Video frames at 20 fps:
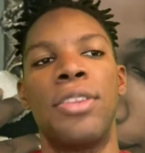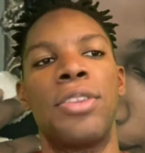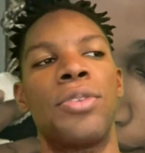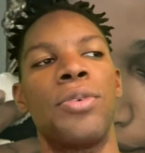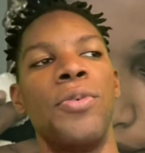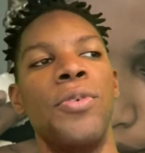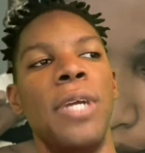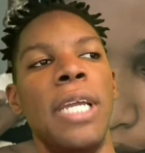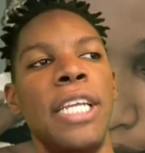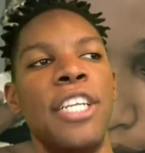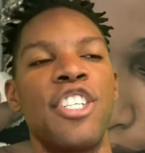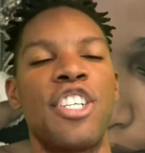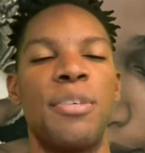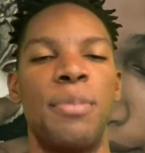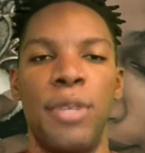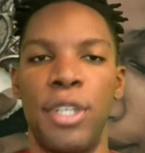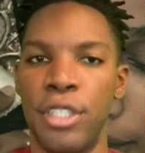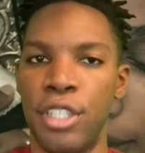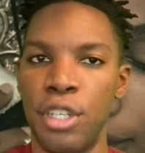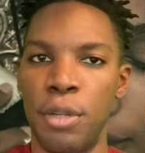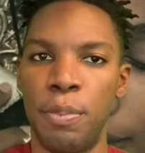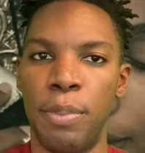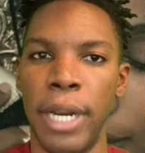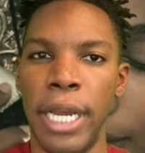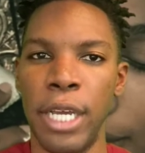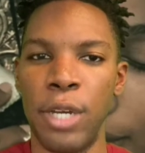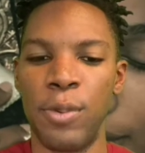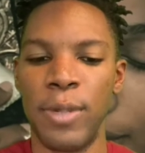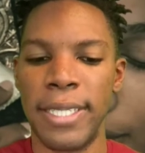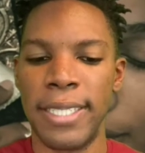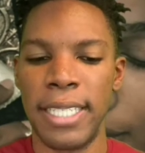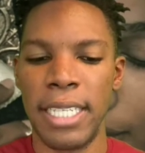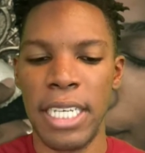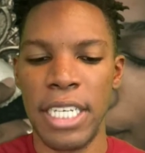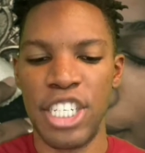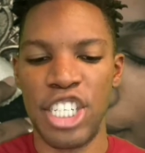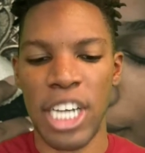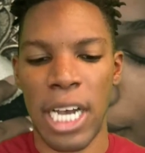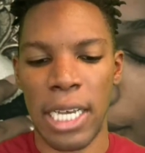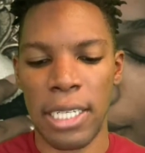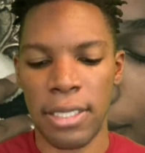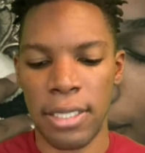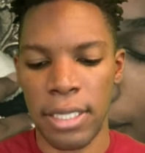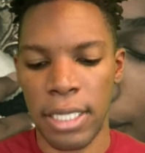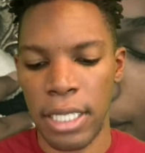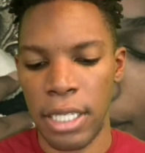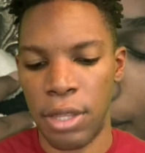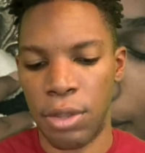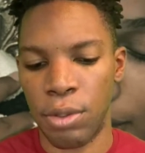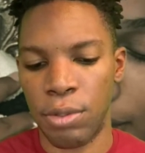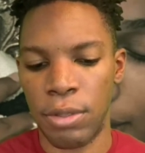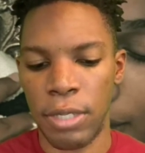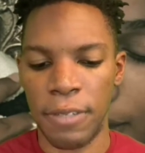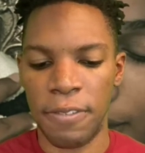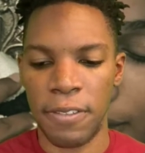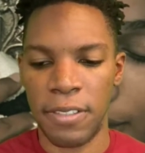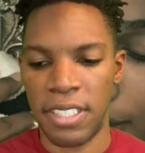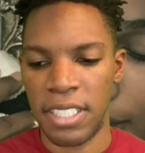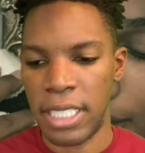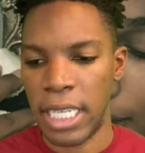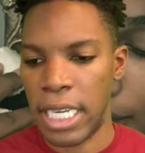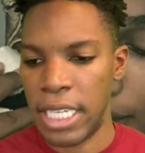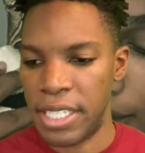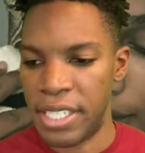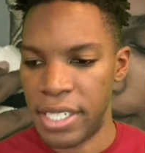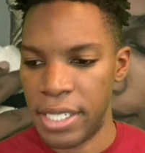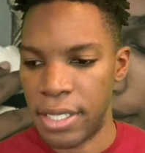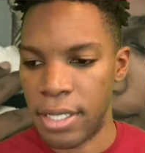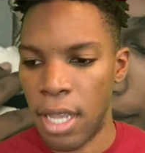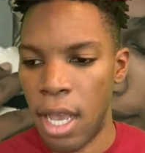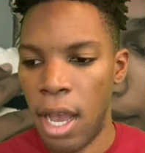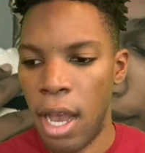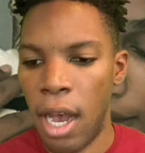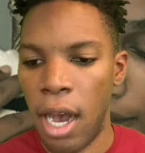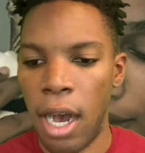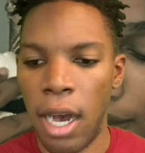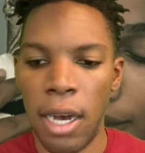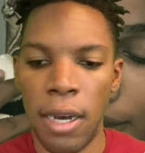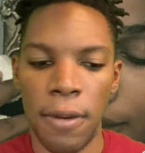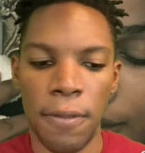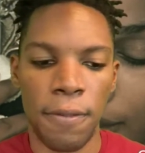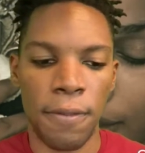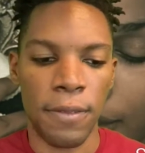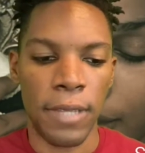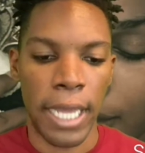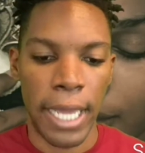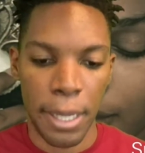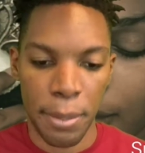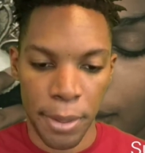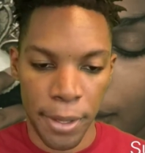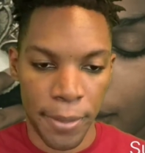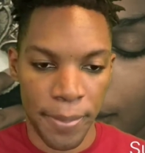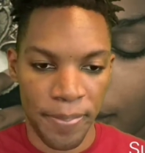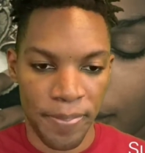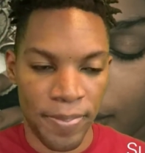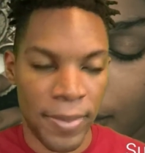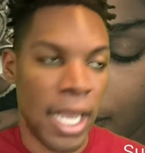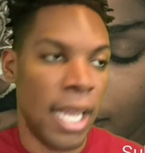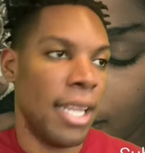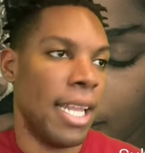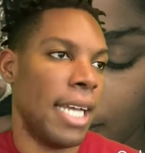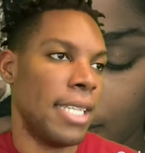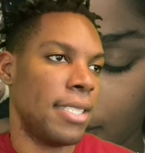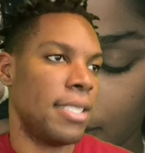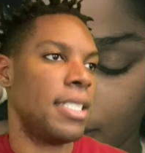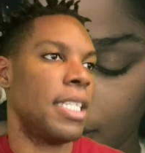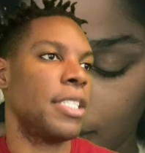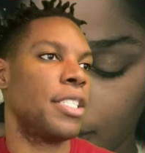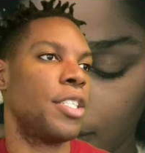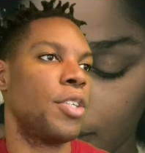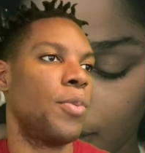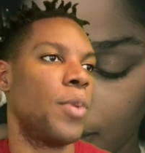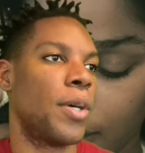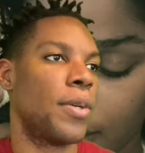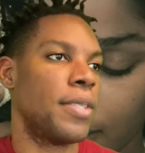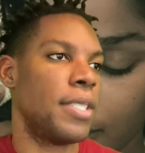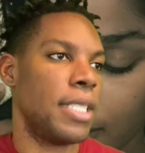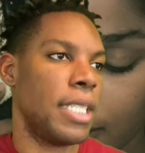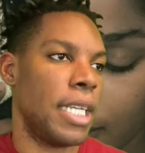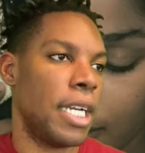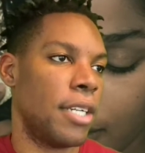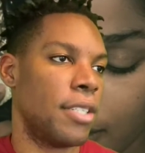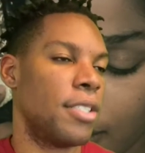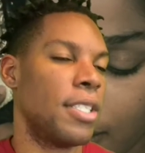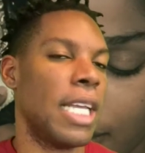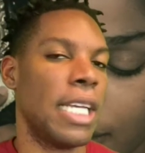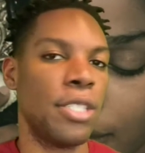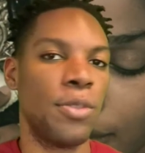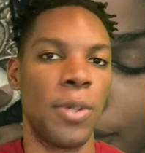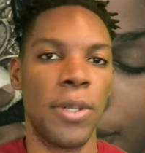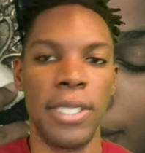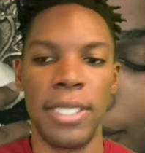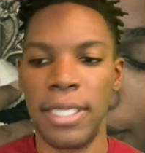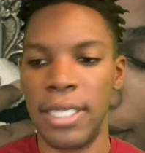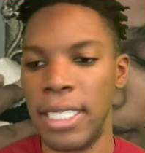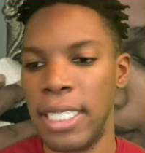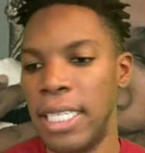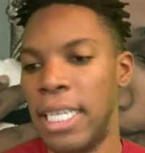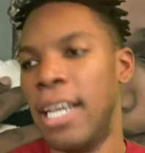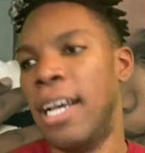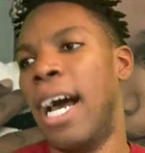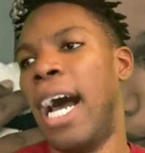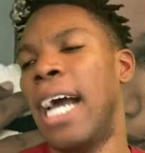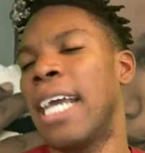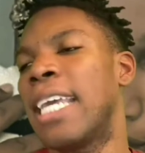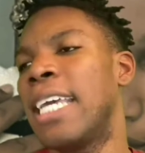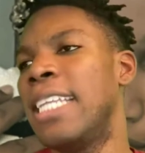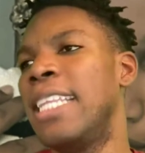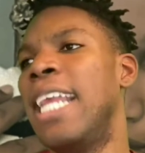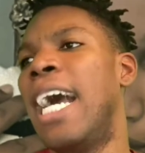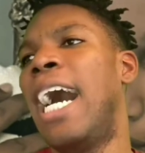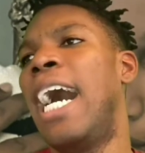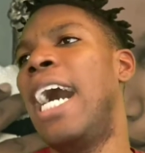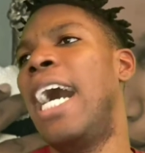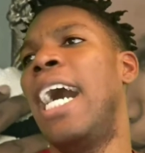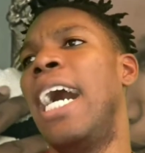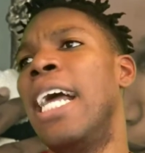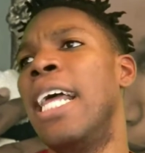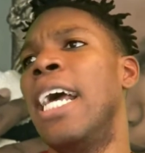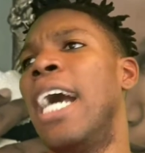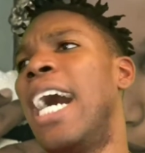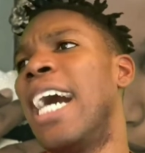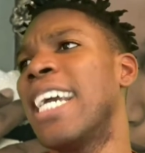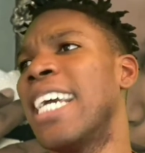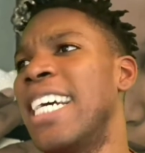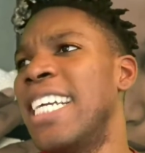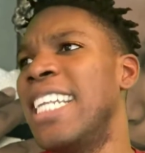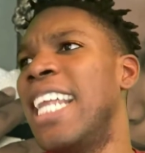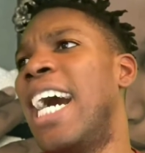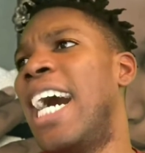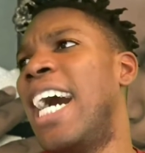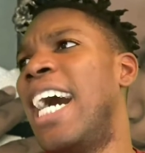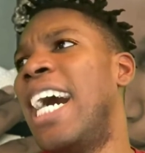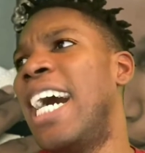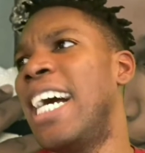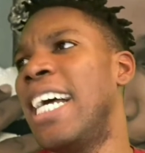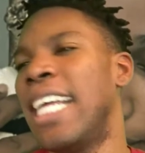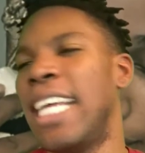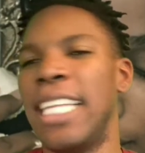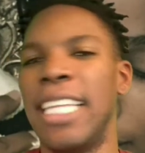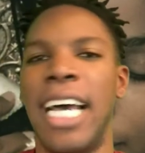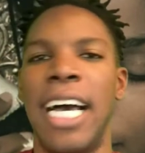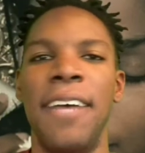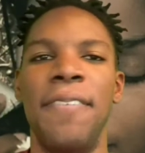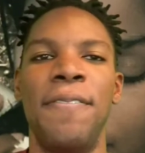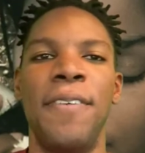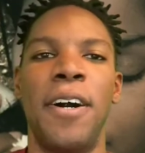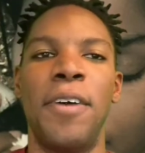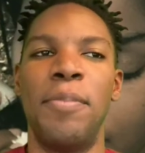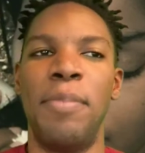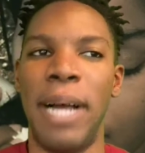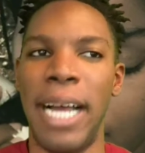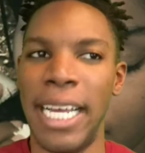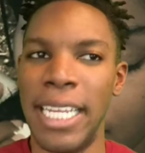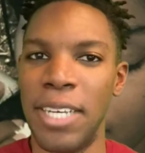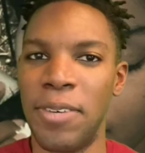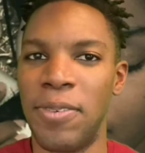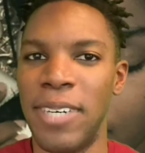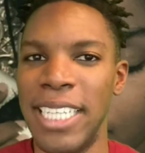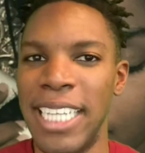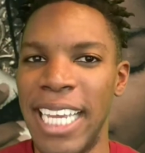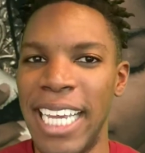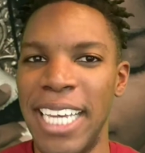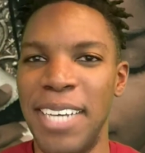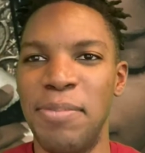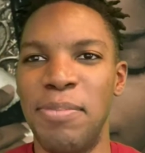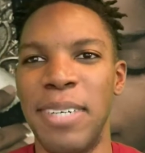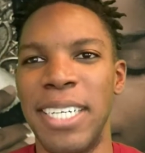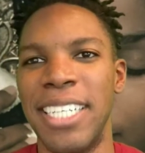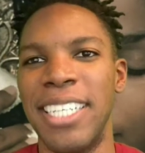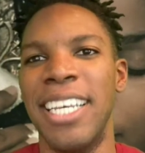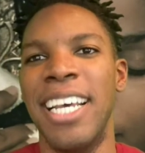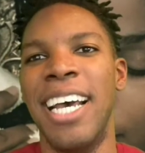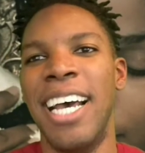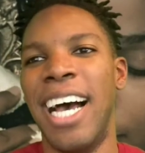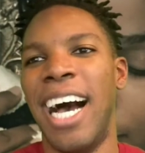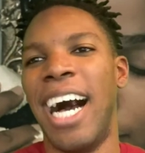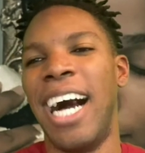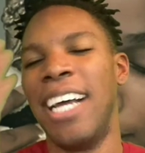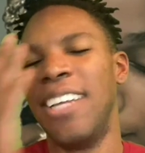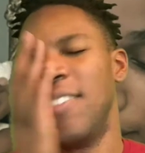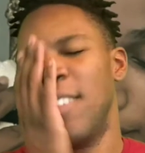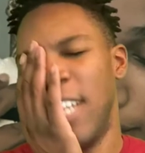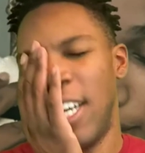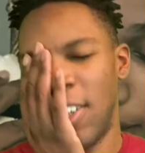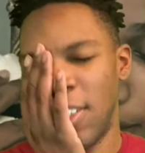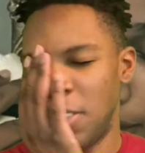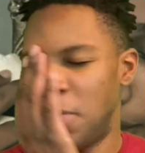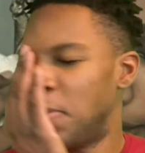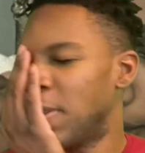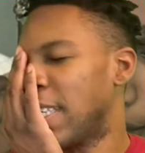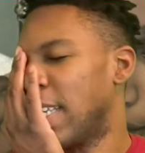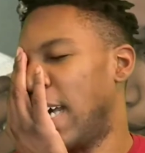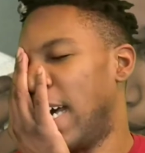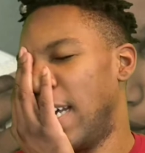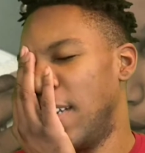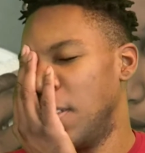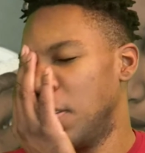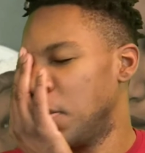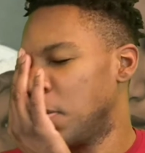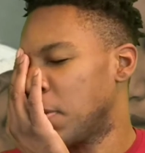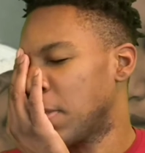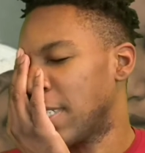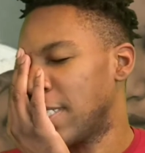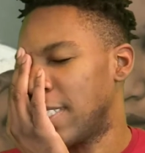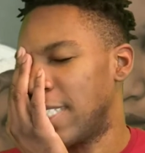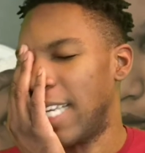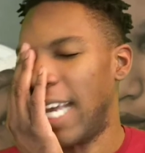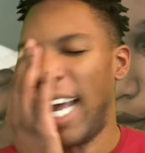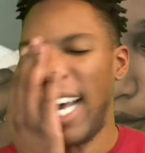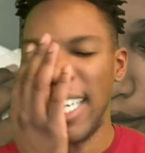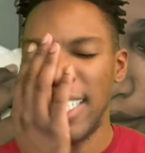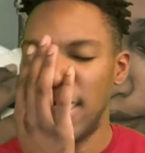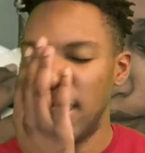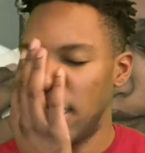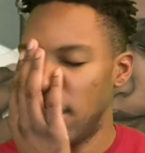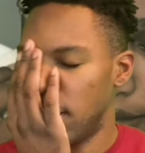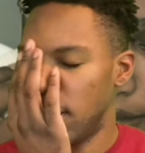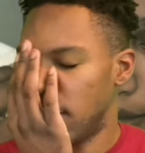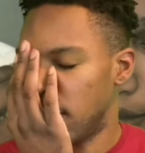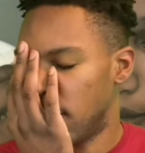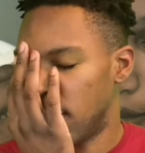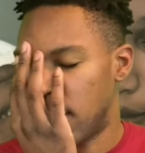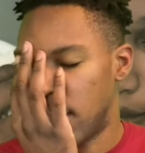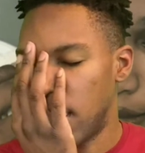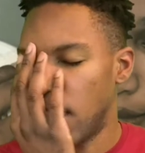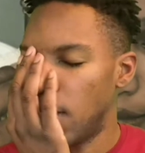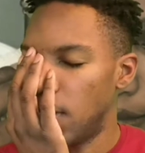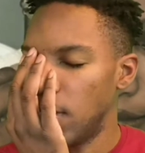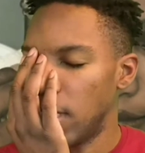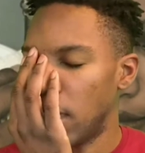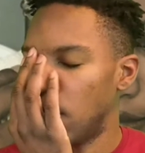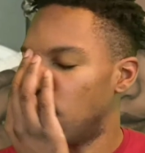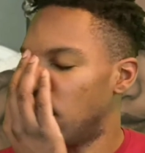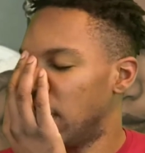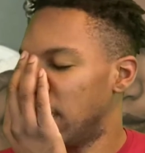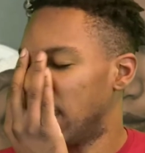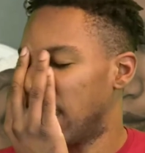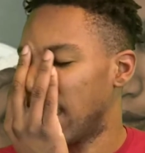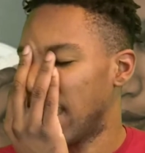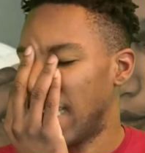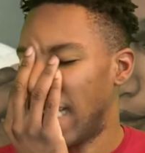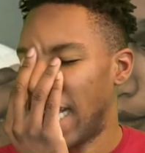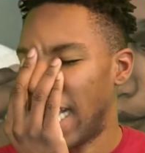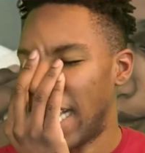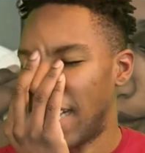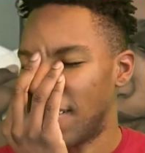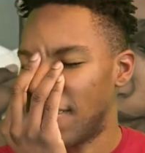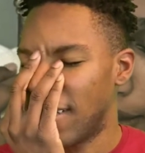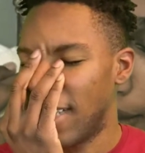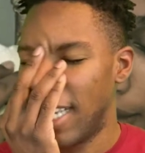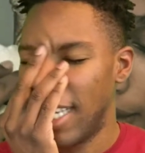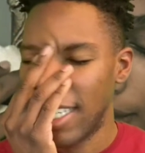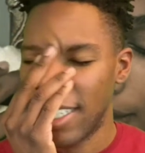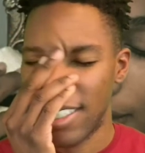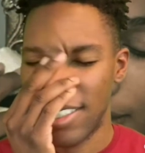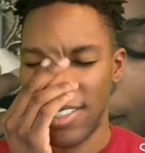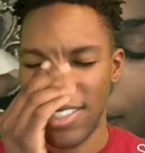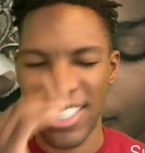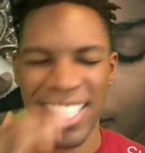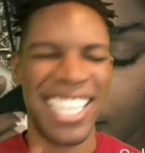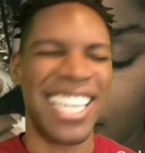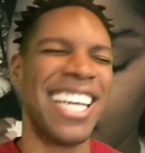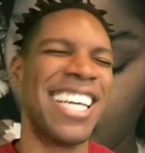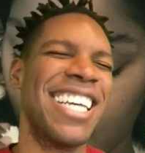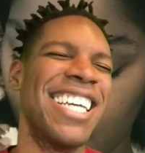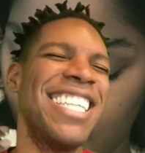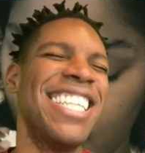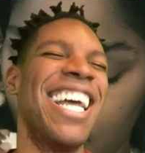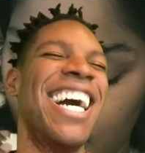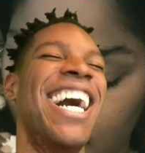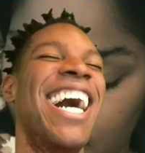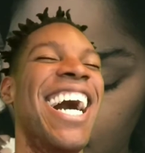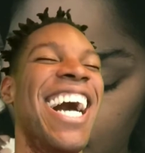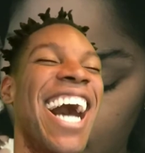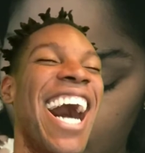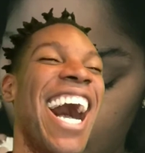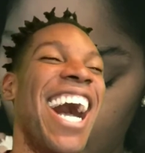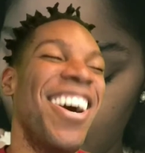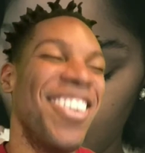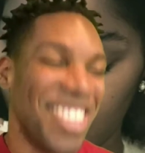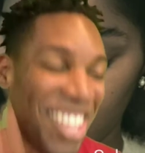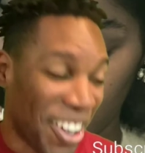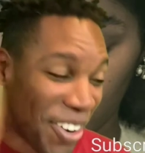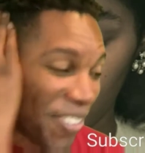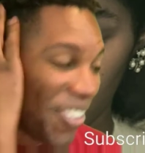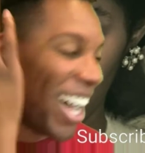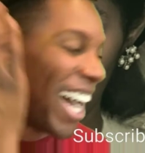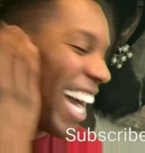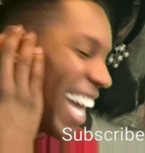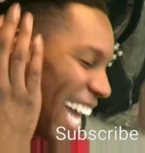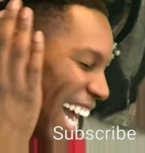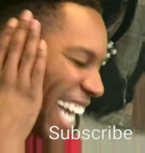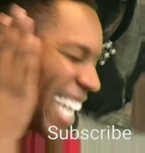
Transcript: Through each commercial break, we see Joseline through different stages of labor. That's essentially what we see here. So that's where we see I cannot, I cannot, and I felt bad at one hand, but I don't know. It's I don't know. It's because the accent or the tone. I wanted to laugh. It's just like I cannot. I don't know why. I